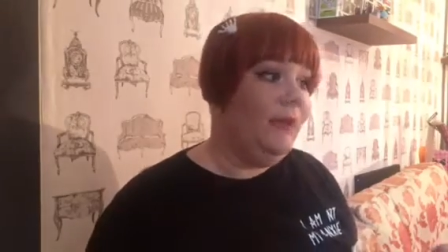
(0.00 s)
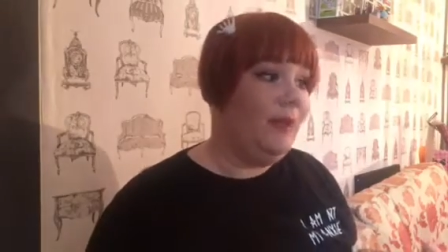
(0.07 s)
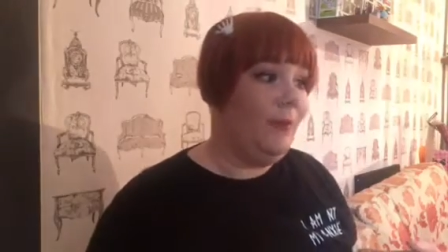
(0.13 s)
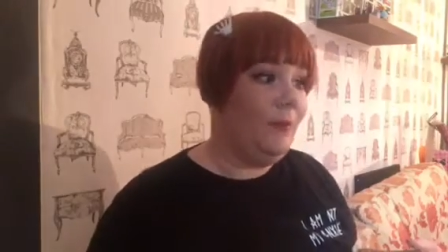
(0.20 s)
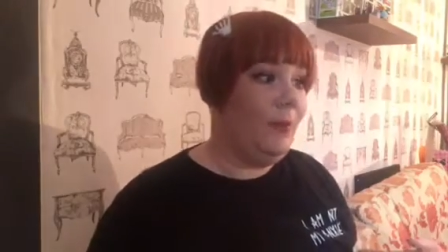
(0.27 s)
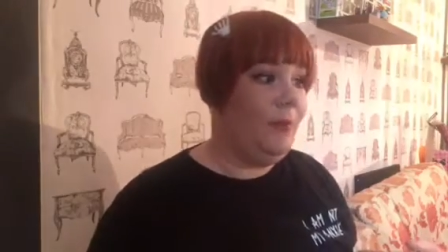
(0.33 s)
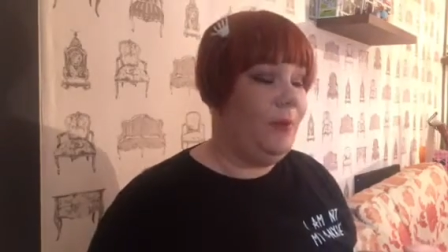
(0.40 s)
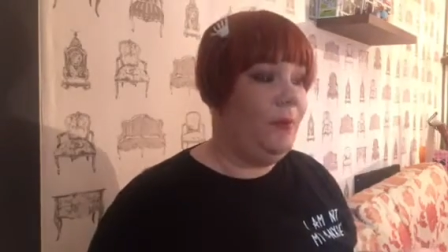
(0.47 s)

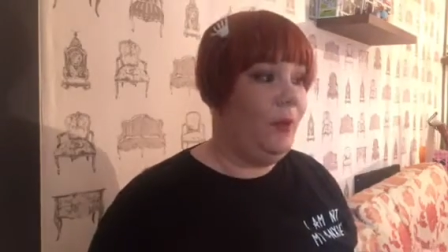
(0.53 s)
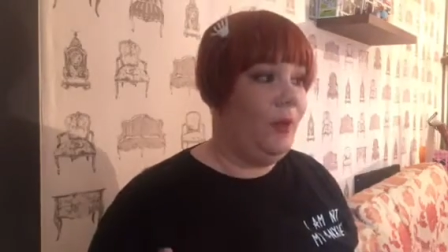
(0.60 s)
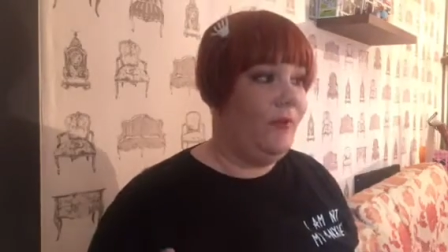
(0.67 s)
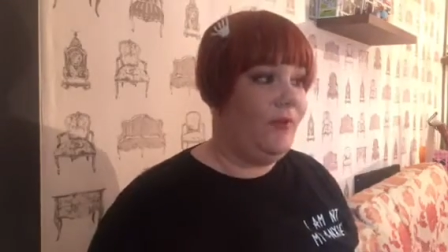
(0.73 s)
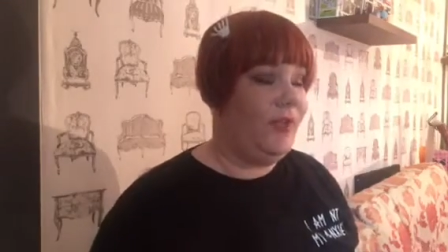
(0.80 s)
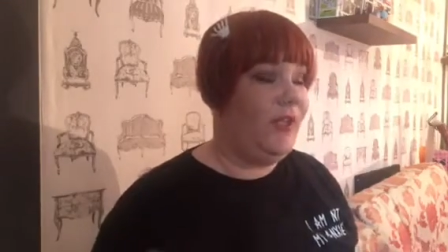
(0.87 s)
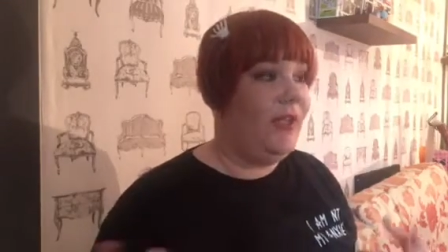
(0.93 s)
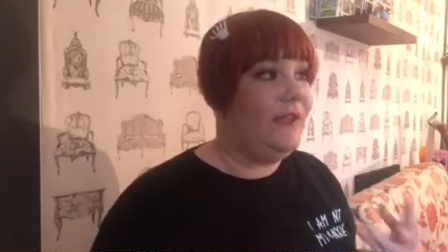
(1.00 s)
There will be more
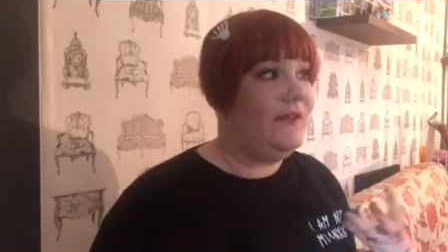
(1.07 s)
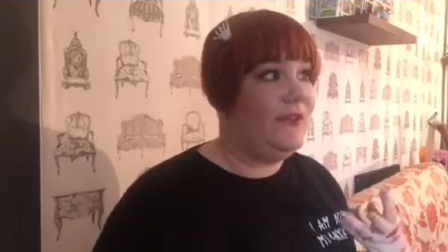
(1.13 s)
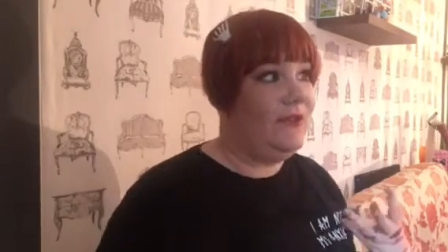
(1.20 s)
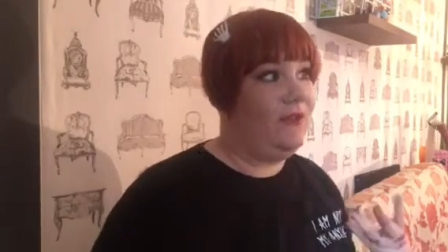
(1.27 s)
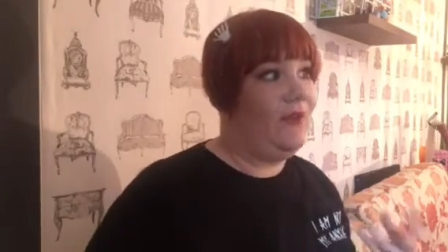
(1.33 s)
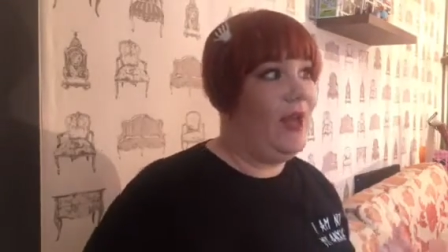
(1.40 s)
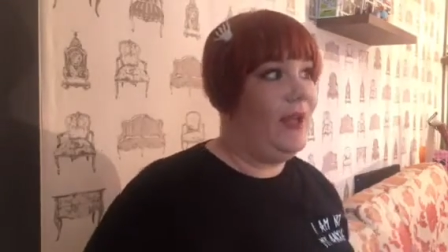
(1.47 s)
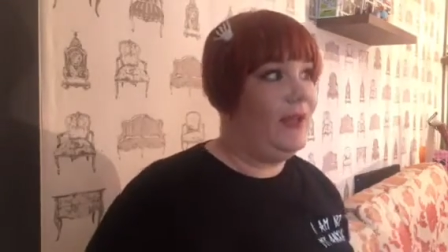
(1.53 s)
of an
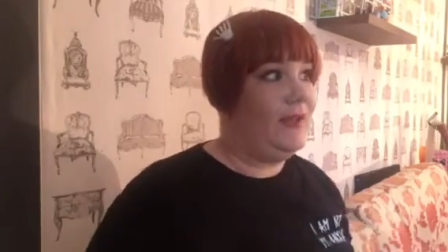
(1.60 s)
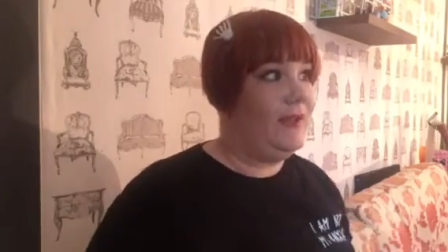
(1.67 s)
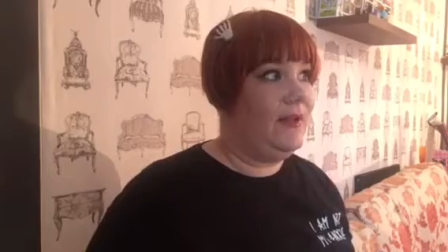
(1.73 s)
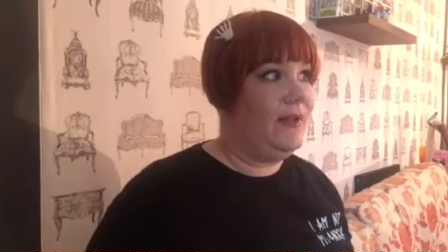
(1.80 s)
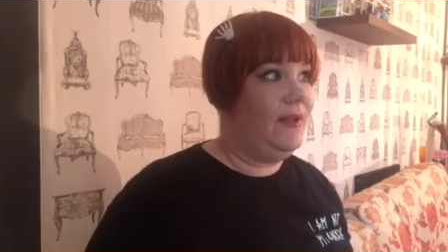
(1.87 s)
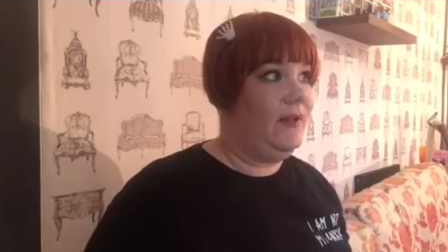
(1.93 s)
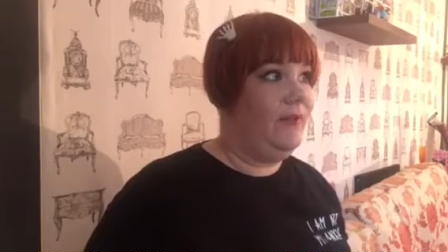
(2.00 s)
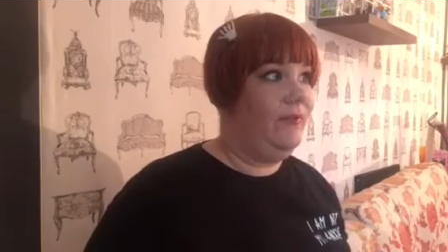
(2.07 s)

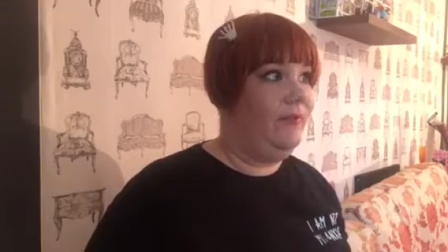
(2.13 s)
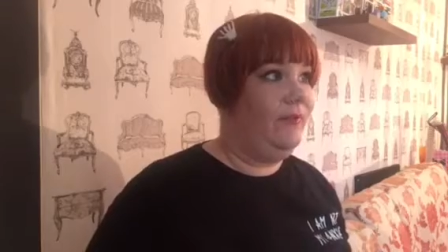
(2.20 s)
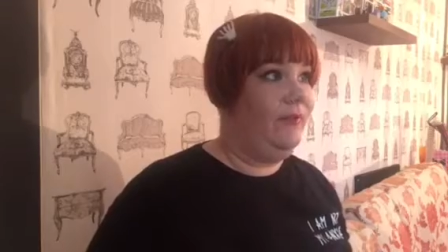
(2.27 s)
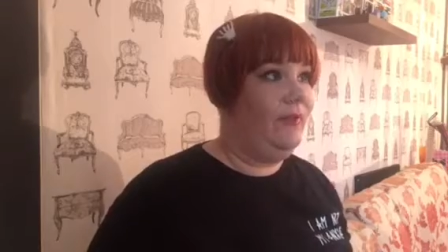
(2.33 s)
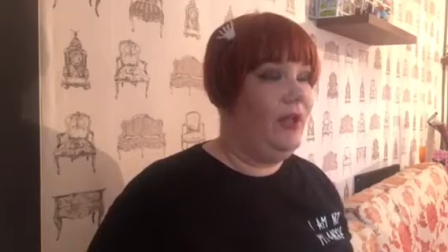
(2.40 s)
interactive